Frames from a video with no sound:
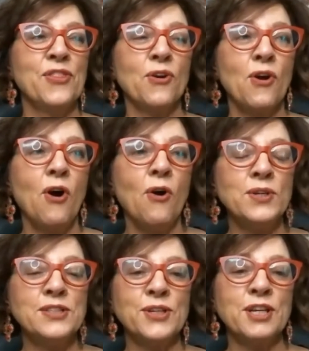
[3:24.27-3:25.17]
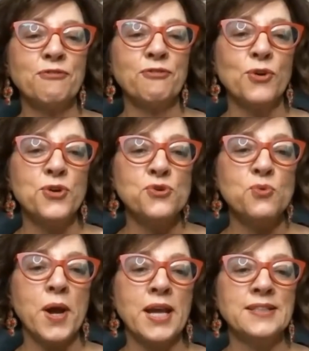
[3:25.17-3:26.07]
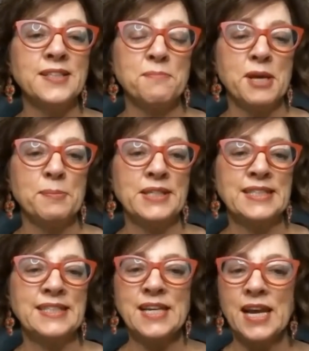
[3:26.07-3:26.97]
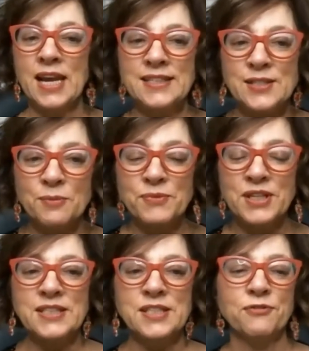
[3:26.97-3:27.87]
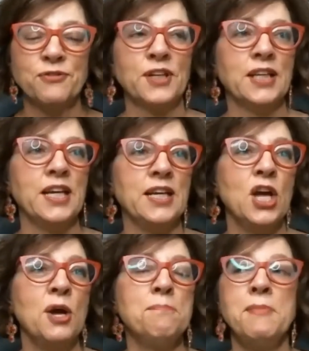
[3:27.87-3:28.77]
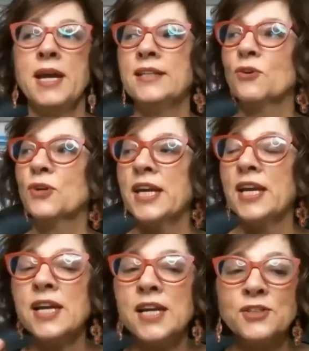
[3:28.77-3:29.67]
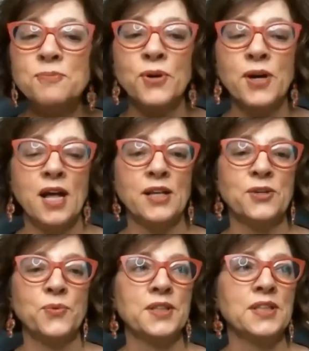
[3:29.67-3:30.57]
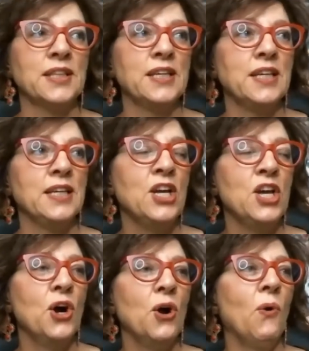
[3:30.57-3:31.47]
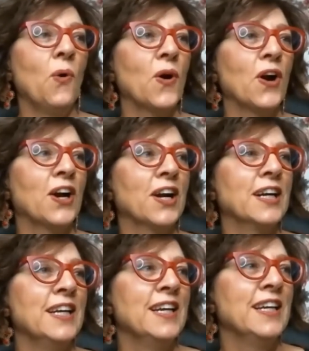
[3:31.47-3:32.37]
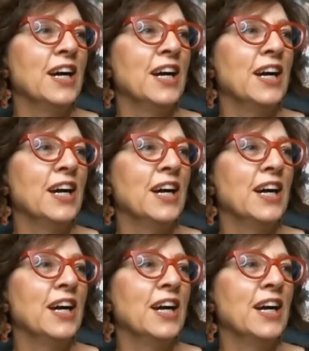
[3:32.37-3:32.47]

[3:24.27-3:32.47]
they're always looking for new ways to maybe say something differently, make their case more eloquently, or